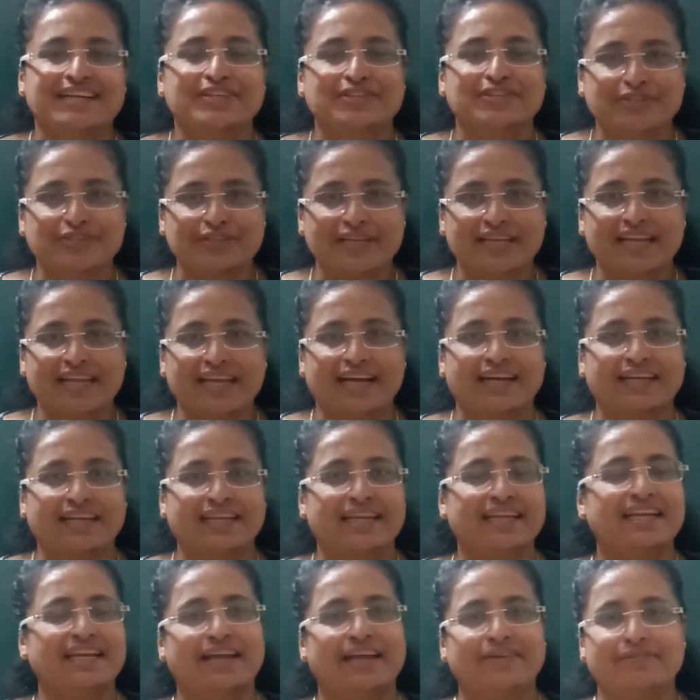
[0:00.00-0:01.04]
Today
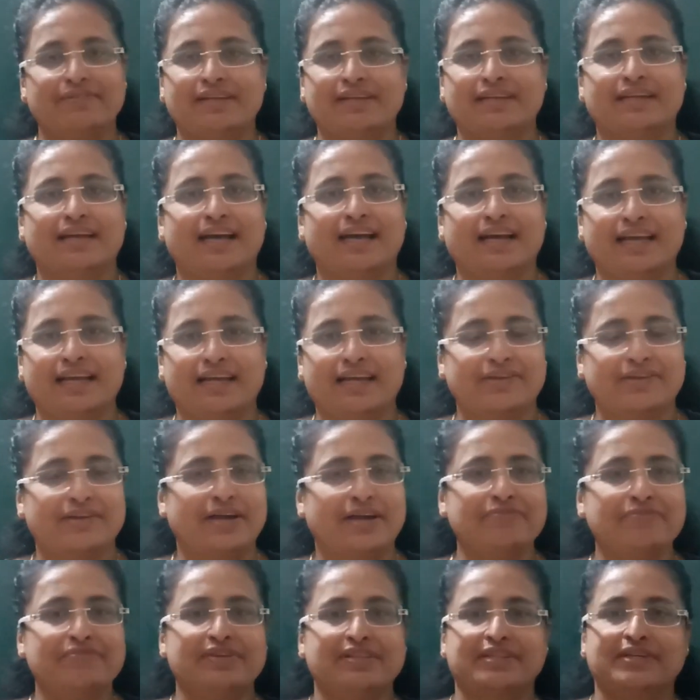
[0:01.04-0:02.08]
again I will
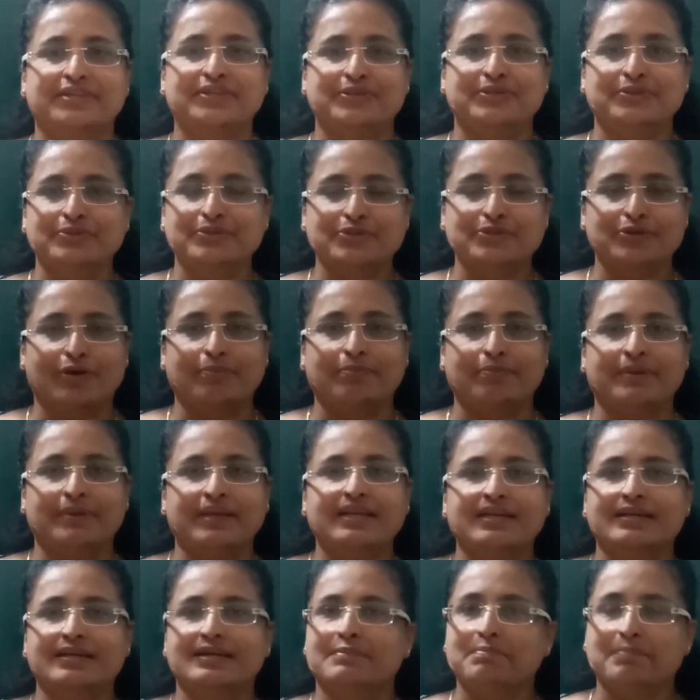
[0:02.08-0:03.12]
come with a new
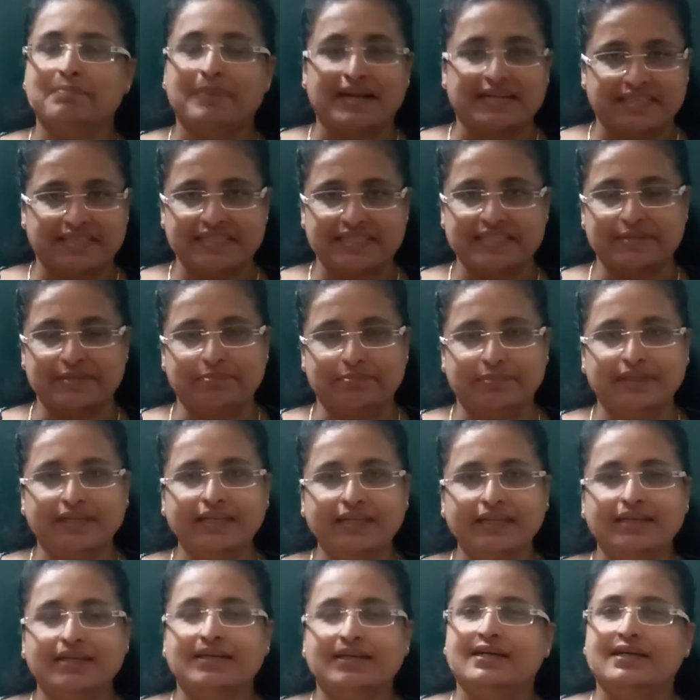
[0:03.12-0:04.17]
topic, participle.
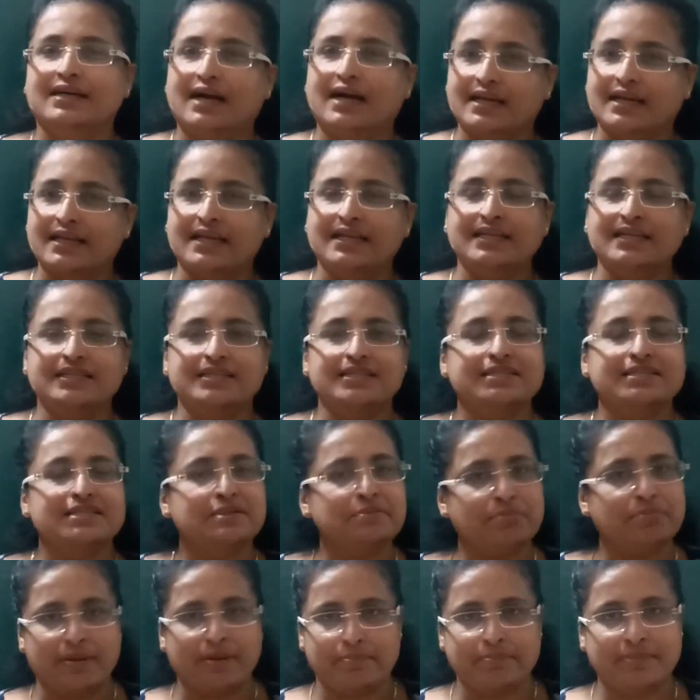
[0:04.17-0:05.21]
Again it is a
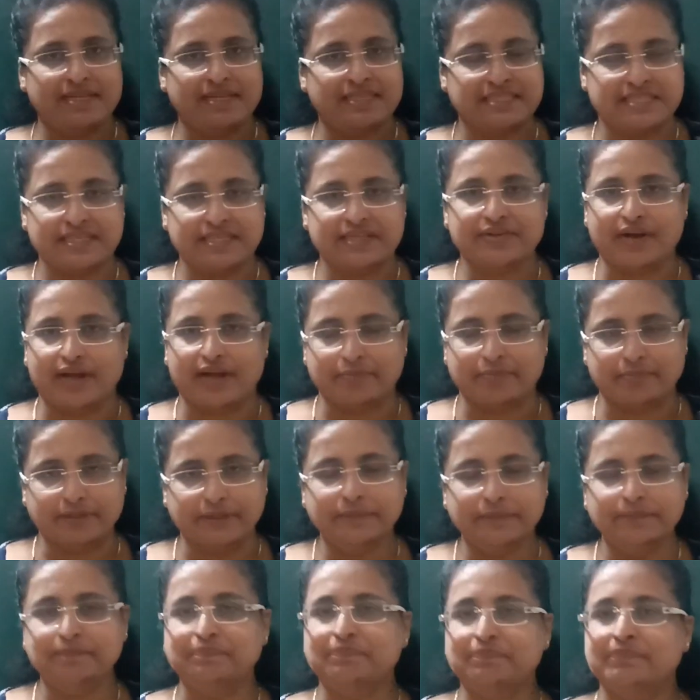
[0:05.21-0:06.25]
basic grammar.